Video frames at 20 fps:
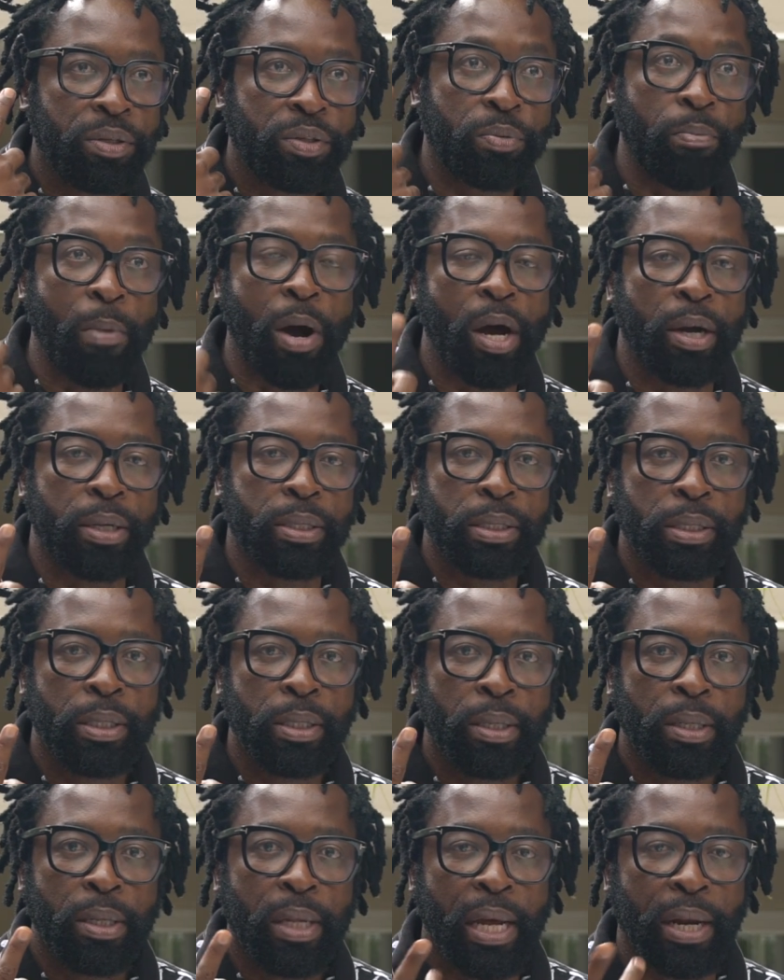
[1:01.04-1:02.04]
smart.
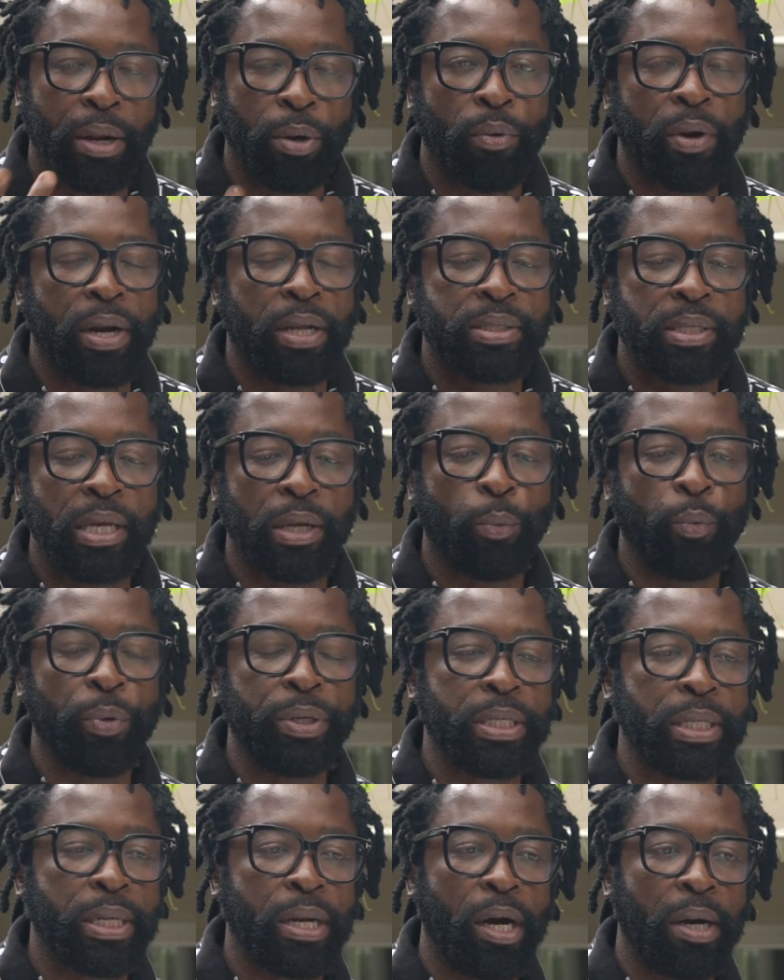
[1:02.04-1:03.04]
And I don't want to say we
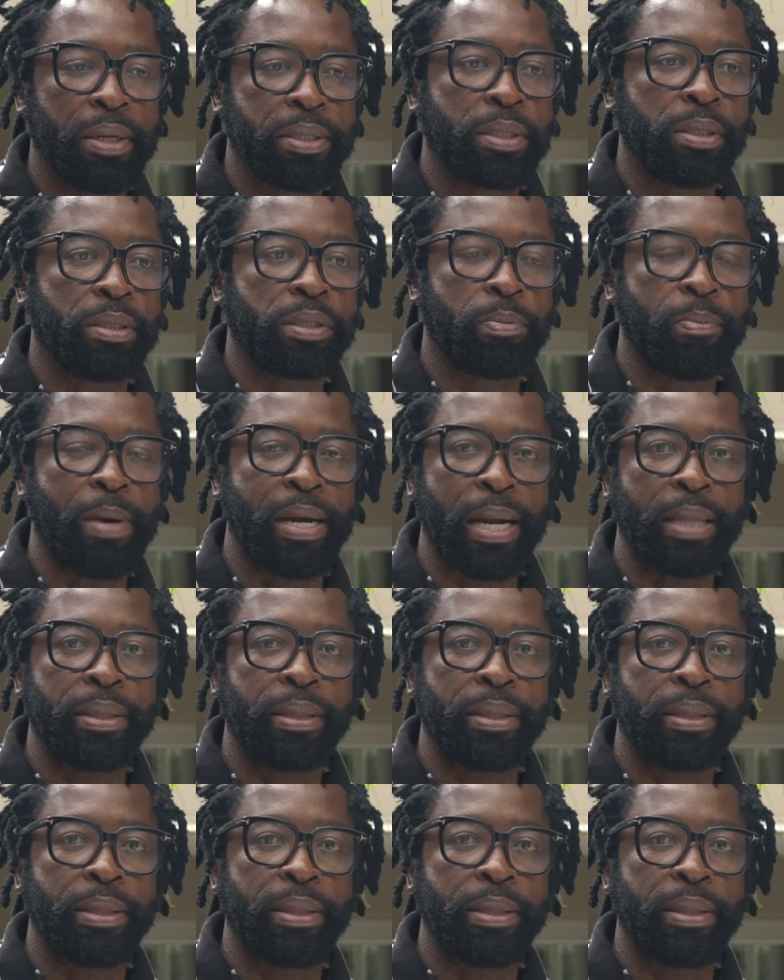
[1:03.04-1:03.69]
didn't hustle smart.